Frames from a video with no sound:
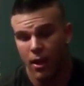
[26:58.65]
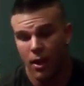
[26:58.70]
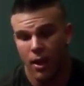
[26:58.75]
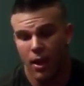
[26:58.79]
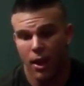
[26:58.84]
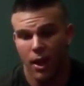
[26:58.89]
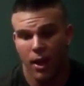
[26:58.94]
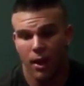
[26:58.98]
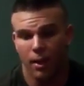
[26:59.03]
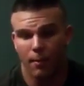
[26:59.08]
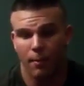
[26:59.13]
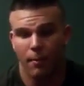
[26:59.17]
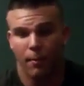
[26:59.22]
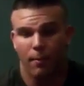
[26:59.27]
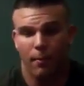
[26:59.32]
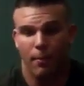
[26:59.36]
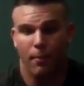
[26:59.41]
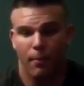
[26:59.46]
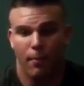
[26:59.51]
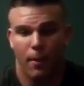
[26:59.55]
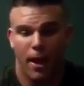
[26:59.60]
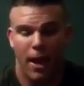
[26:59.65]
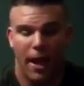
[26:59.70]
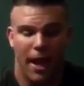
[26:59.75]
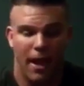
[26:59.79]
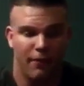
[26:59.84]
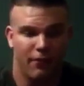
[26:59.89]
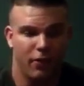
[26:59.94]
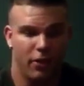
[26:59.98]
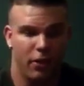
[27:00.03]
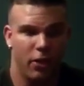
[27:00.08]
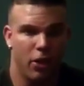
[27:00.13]
I
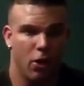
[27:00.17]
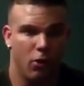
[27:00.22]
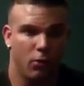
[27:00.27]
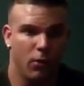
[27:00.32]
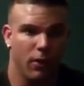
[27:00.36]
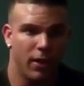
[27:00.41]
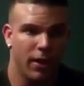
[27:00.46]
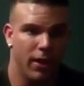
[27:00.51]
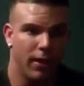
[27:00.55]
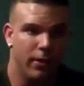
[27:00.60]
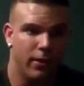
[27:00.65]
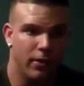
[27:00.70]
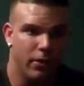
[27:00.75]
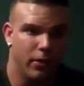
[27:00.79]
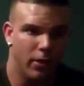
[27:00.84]
have to, really,